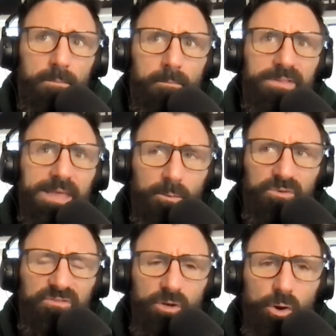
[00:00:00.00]
but that
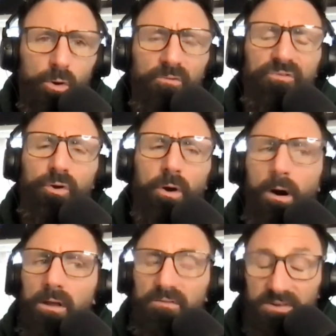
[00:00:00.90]
was the goal for
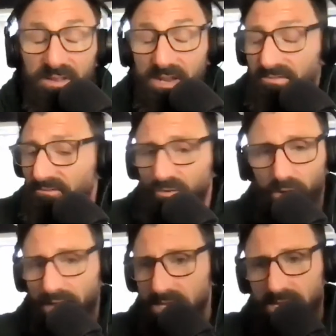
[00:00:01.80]
all of us, and even for
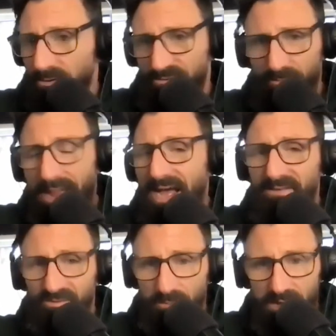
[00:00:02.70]
like years
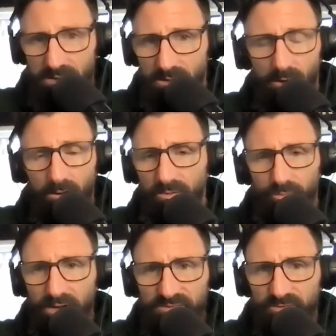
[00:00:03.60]
past me, all
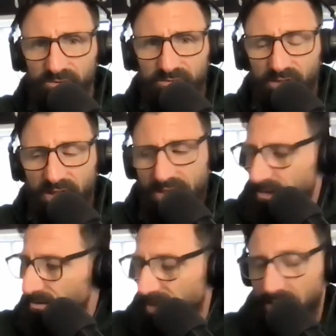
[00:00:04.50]
the wrestlers. It's like,
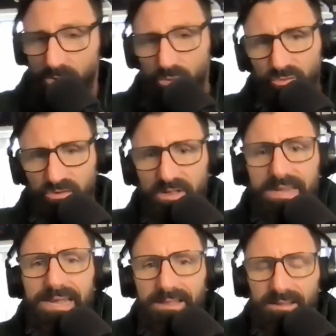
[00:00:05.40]
okay, who's
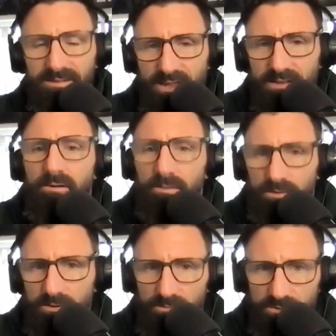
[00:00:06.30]
gonna get the takedown on
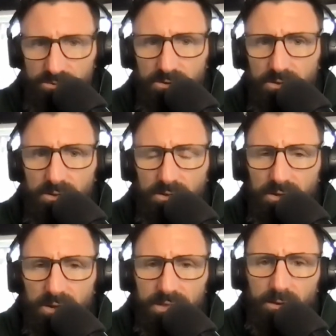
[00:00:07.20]
Coach?
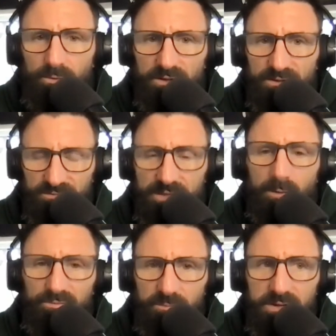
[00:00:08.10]
And that was
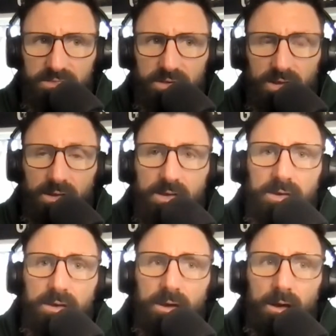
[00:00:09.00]
the big thing.
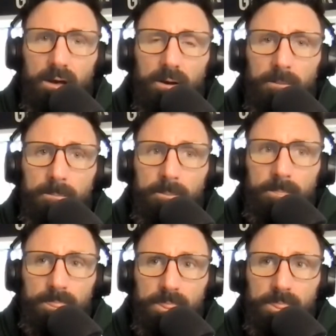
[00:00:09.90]
Um,